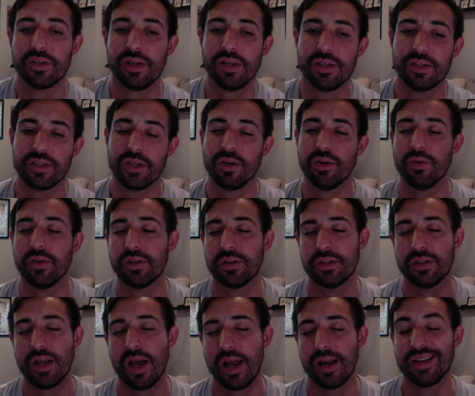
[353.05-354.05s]
and so it's
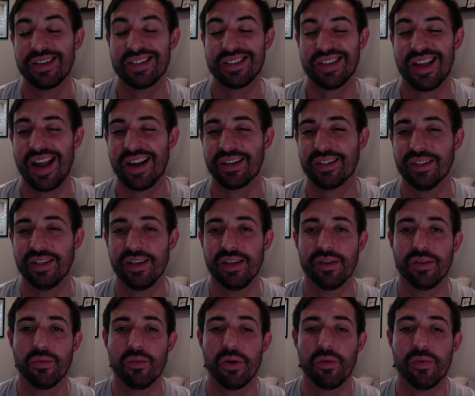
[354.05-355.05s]
not exactly
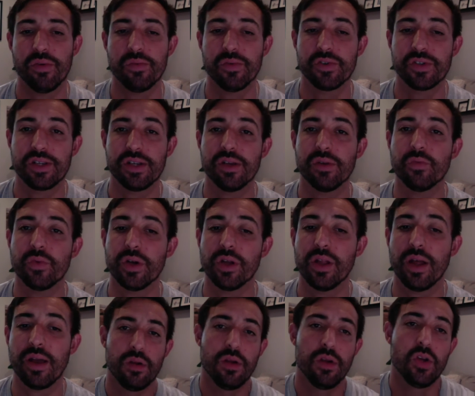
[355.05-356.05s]
what we will see in real life.